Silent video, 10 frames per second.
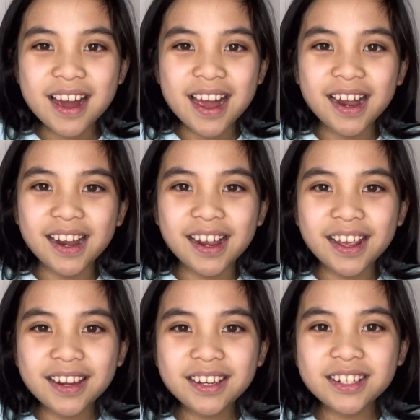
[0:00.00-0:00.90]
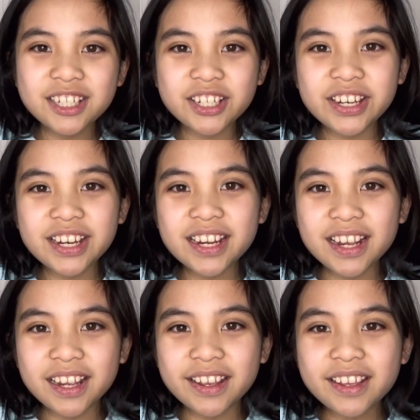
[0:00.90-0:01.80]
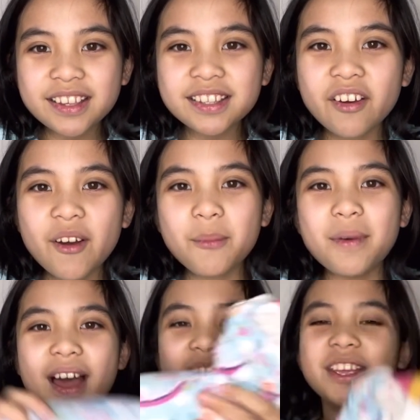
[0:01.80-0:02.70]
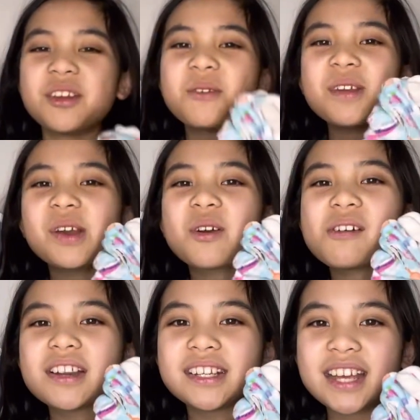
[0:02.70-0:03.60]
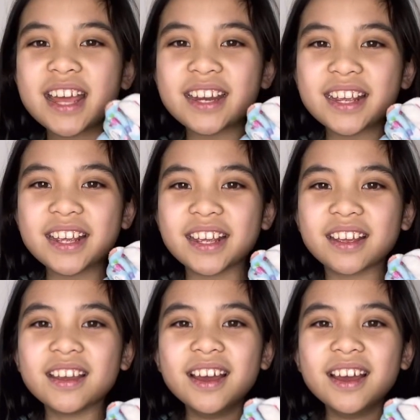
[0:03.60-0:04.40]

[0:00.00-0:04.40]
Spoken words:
and she is my unicorn teddy.